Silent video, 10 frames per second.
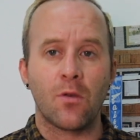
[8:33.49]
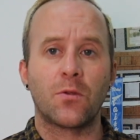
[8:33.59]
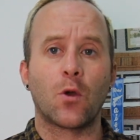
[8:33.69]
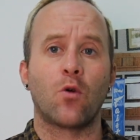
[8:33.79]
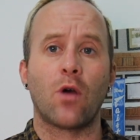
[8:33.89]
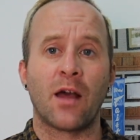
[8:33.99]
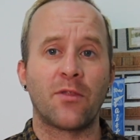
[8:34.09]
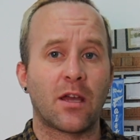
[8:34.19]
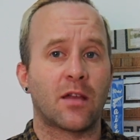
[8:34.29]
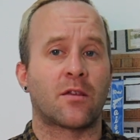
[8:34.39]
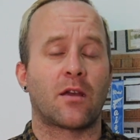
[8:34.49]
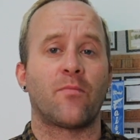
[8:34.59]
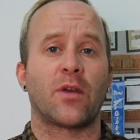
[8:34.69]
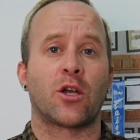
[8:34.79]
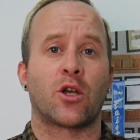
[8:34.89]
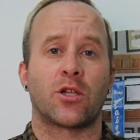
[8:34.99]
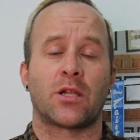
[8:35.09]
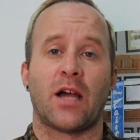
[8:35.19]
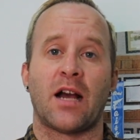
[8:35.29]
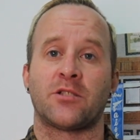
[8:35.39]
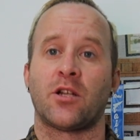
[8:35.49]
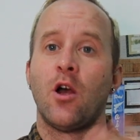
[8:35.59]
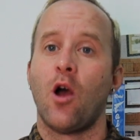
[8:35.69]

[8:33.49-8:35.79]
So I think it's going to be a good clash.